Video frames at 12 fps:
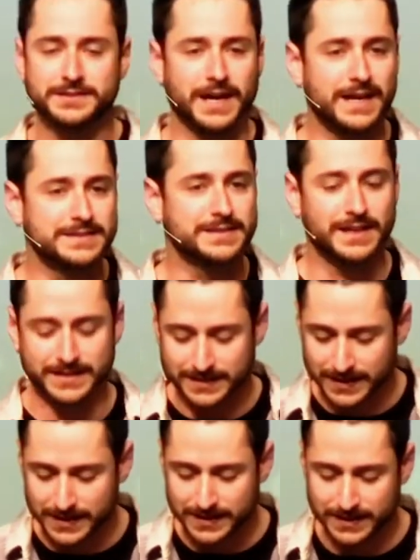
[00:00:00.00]
guys like
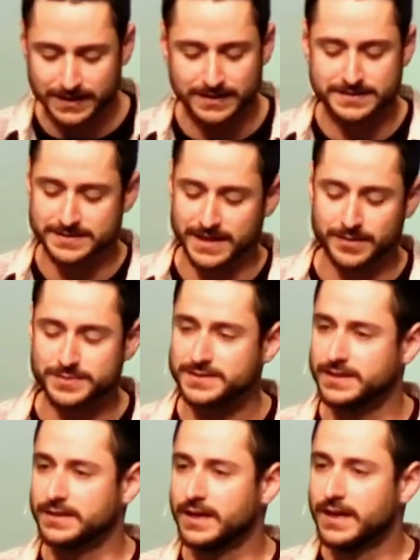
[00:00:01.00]
Gideon and
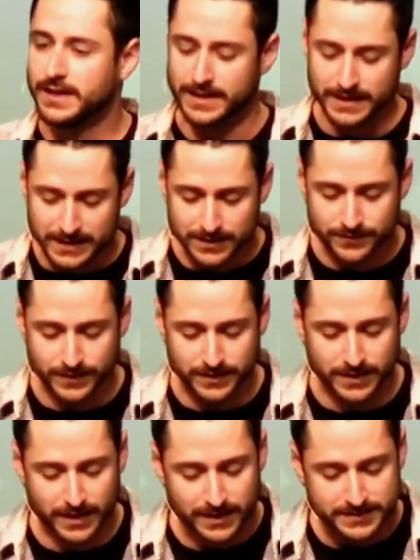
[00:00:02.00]
Samson and
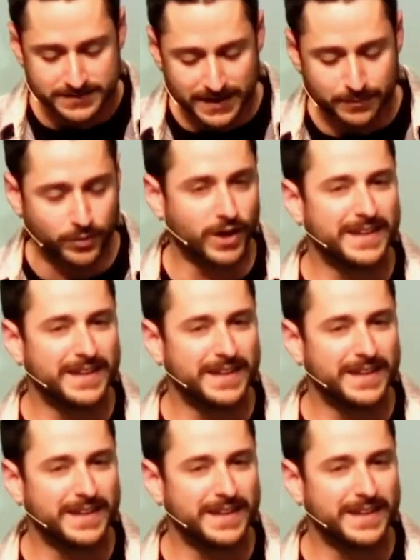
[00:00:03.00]
even Deborah.